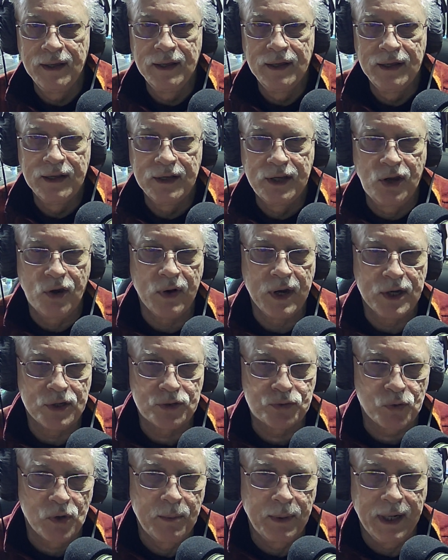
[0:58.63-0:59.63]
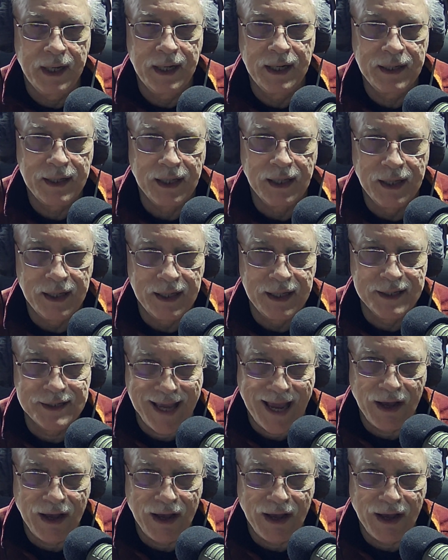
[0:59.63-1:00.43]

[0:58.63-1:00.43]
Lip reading: Curious Ruminant is